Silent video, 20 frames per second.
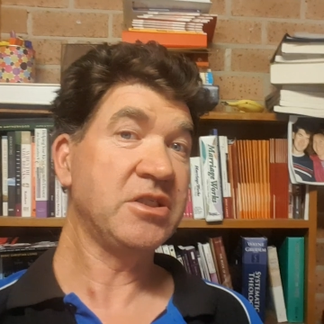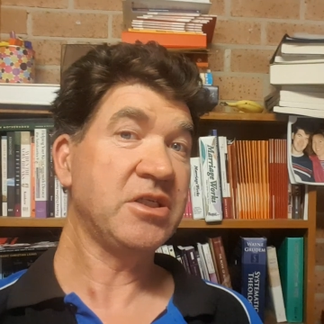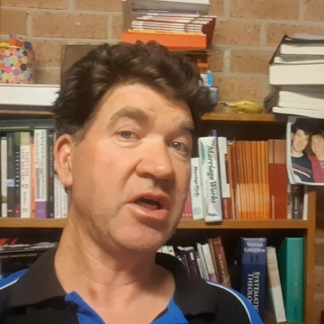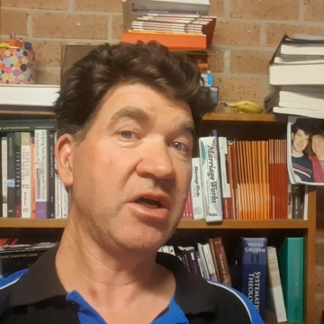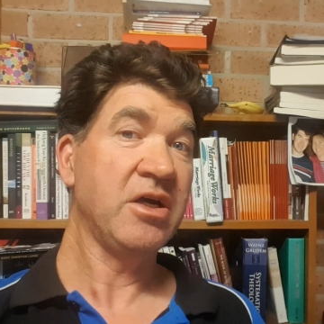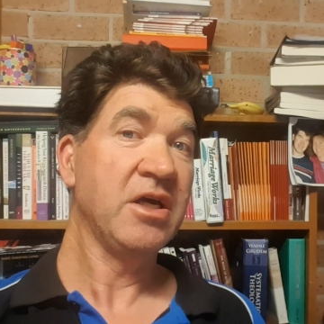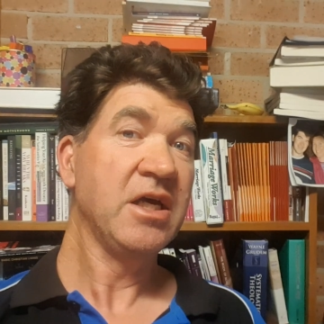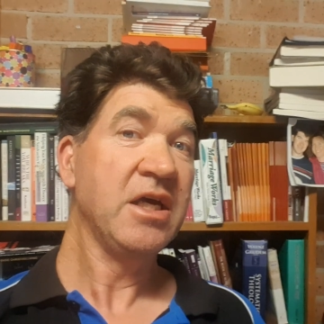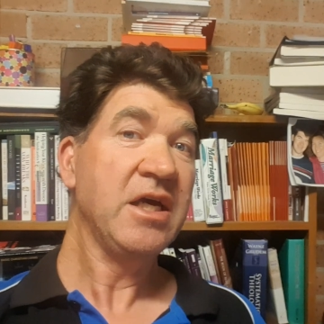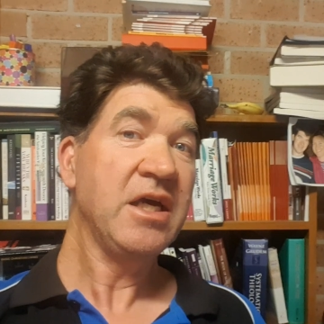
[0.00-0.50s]

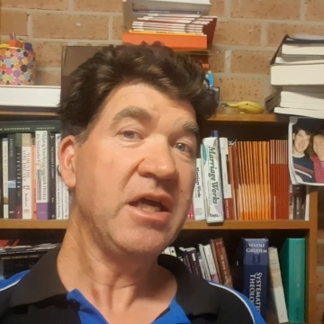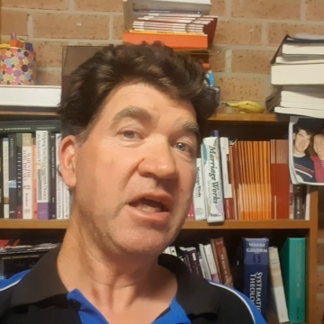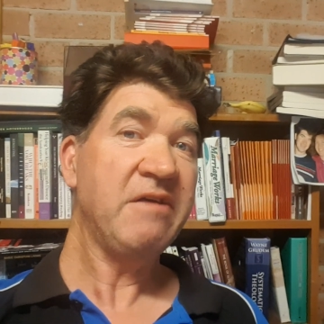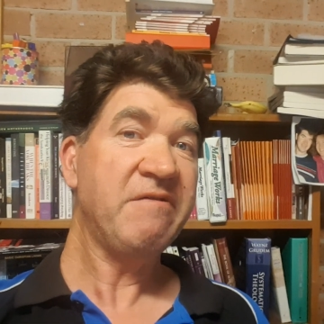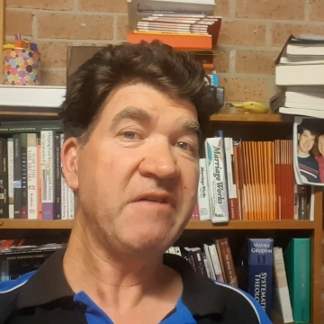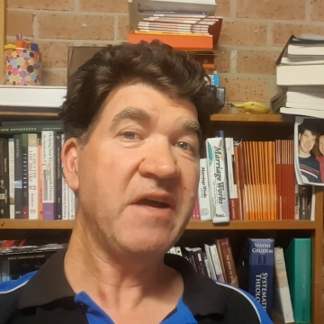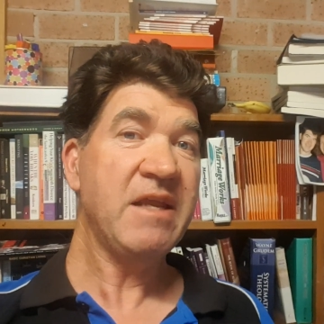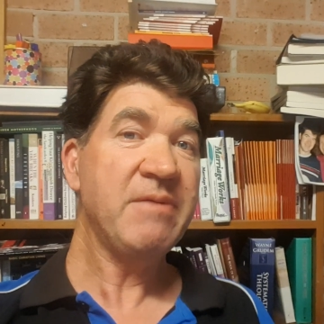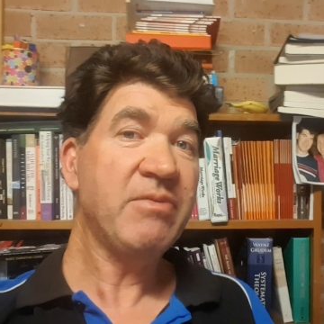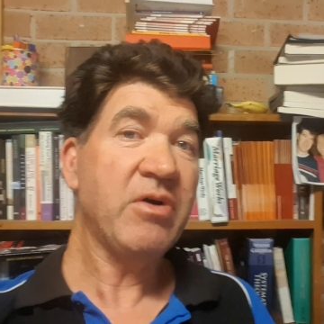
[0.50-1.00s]
So
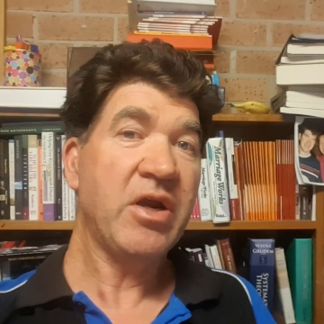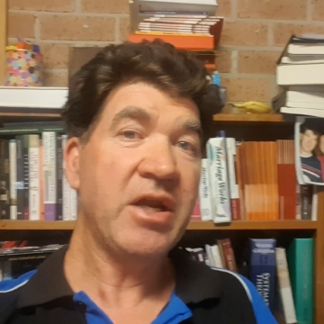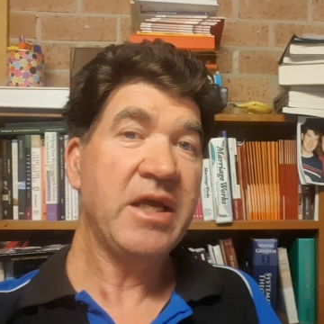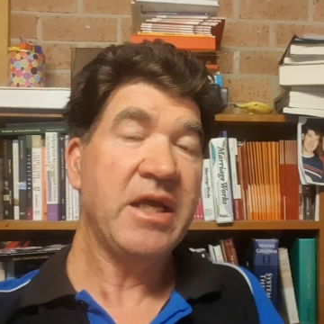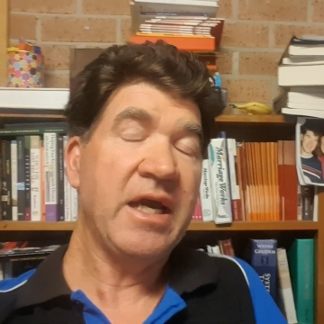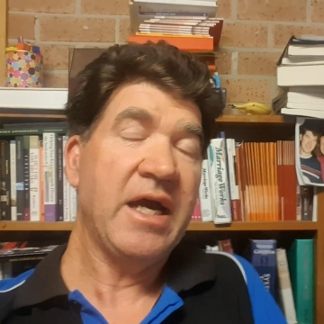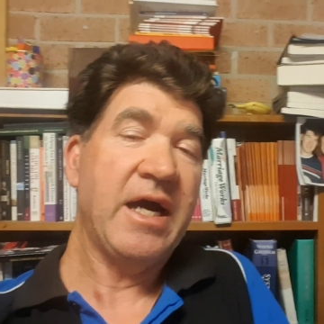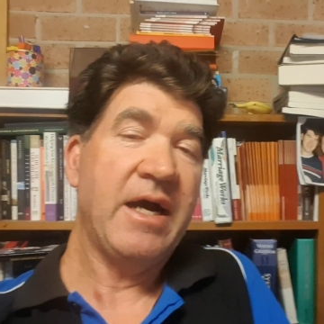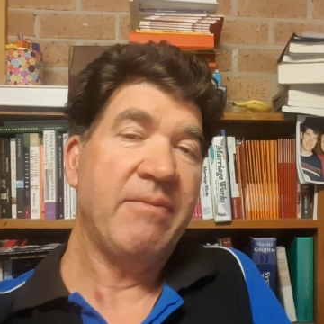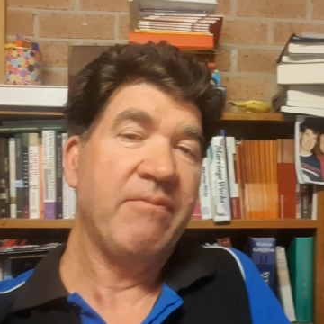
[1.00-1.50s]
if anybody
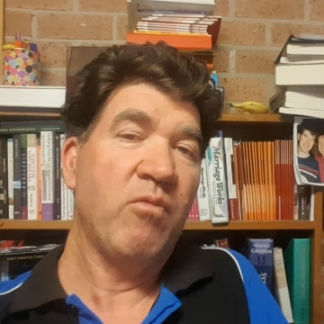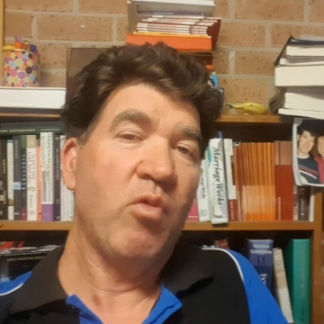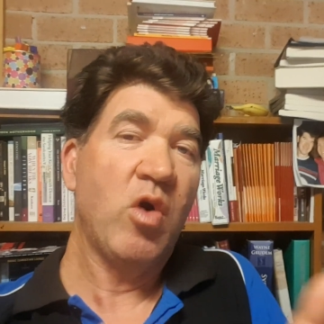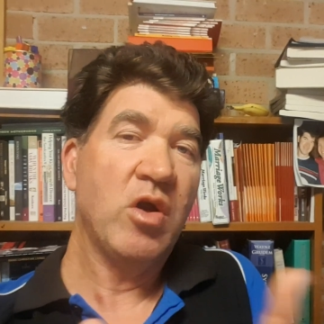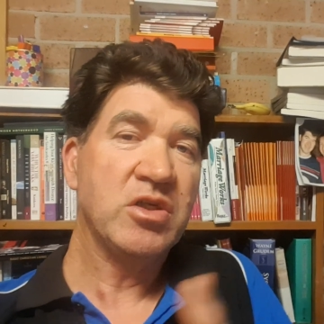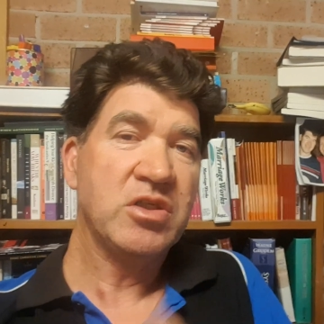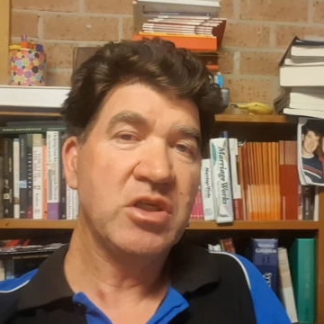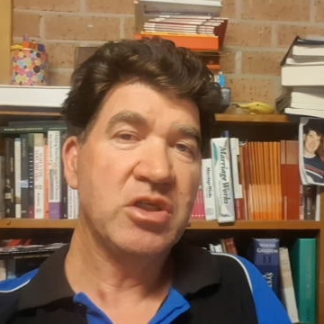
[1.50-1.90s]
wants